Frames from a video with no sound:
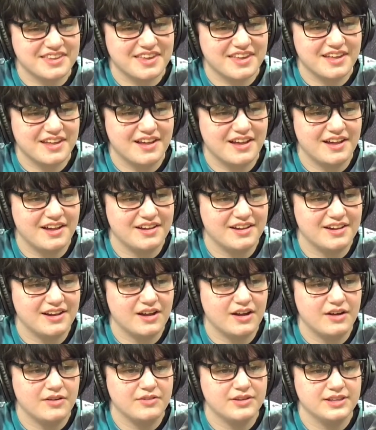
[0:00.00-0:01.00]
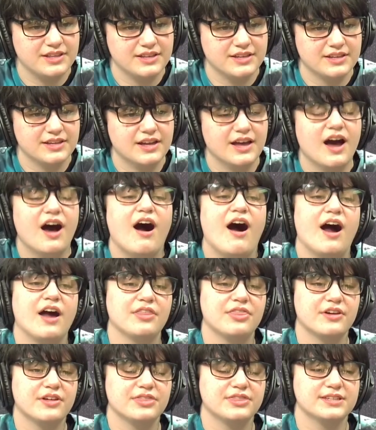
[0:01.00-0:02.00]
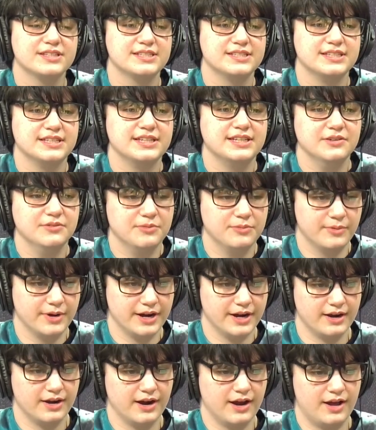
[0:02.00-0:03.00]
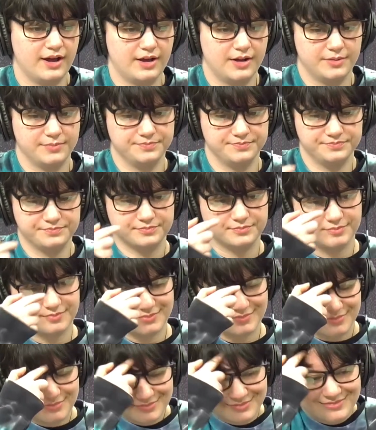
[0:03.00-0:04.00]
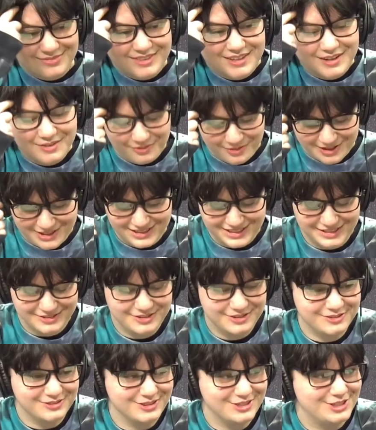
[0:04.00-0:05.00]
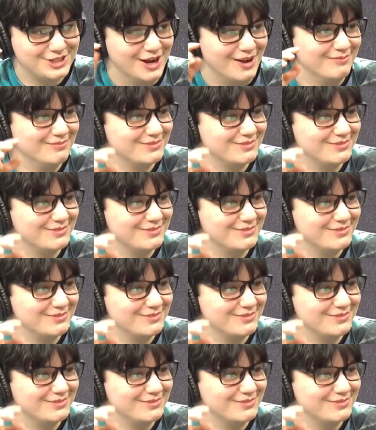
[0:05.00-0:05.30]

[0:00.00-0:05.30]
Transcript: uh, I really. I thought the scene where. Um, where Dodo jumped